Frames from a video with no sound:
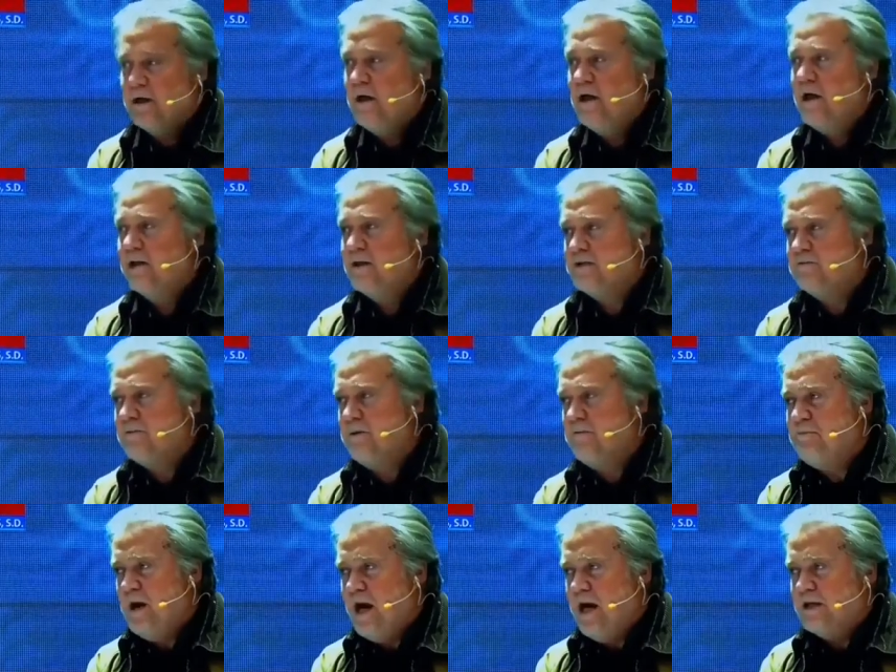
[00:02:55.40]
that's
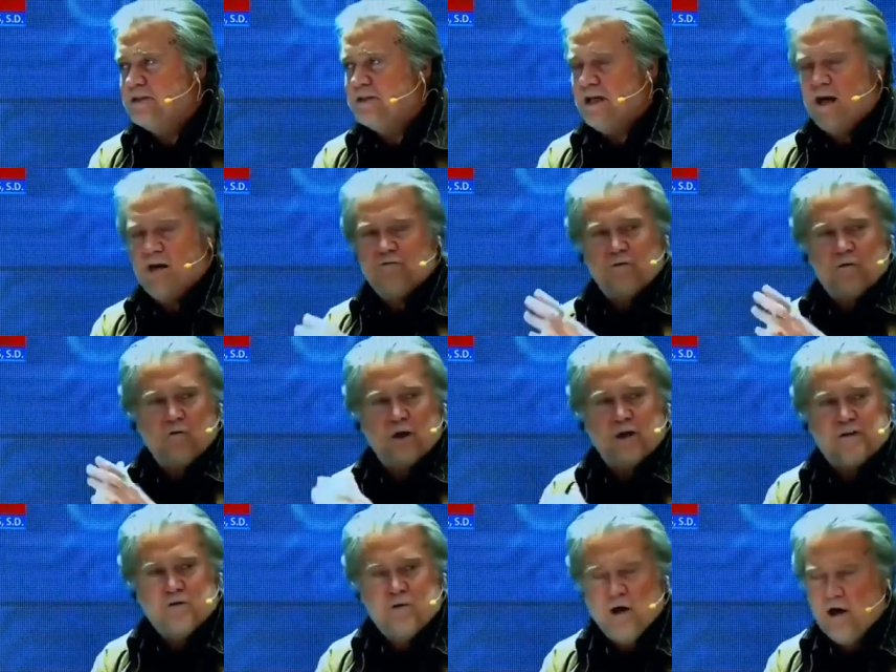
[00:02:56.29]
been passed down for,
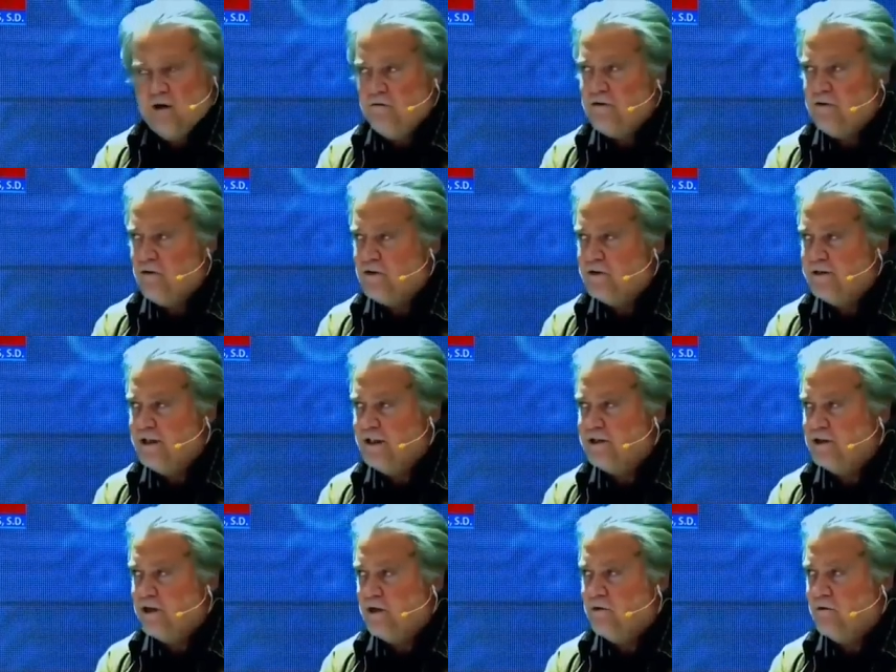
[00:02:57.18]
12, 13
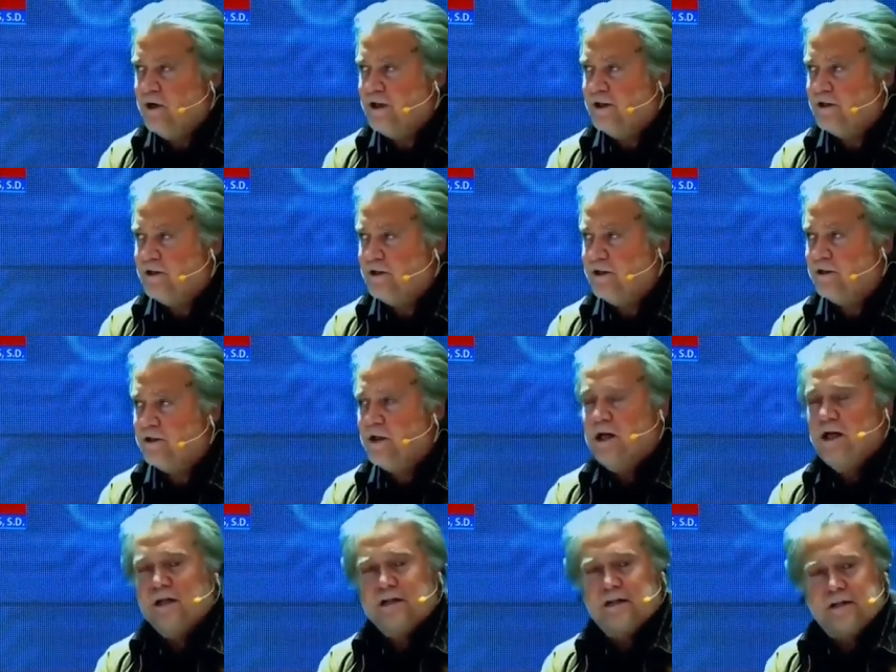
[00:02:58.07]
generations
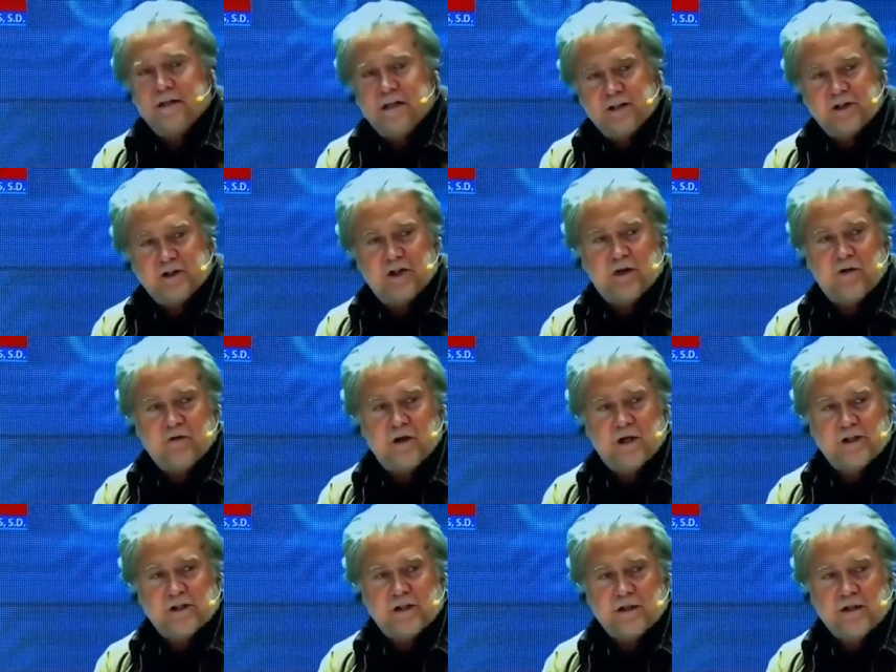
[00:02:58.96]
to this
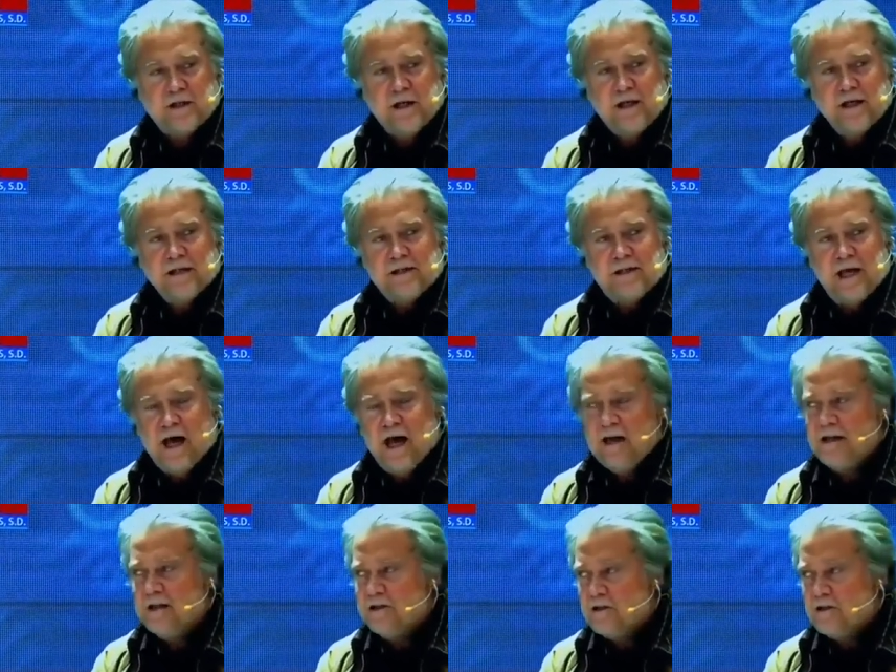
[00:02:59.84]
generation. That is the